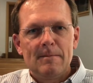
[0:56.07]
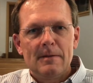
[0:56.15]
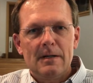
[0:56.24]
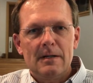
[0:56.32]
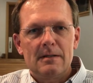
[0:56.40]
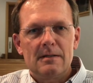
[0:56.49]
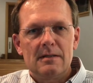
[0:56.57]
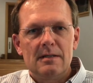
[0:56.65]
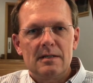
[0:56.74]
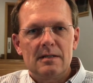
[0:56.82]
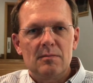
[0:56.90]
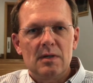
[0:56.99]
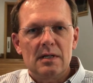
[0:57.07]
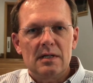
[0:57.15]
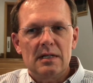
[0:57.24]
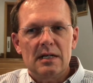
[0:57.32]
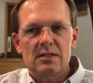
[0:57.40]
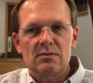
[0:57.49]
at the deacon meeting
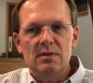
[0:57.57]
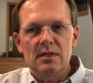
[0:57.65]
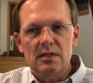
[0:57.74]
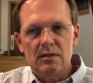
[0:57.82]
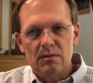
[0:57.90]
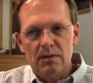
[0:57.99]
last week,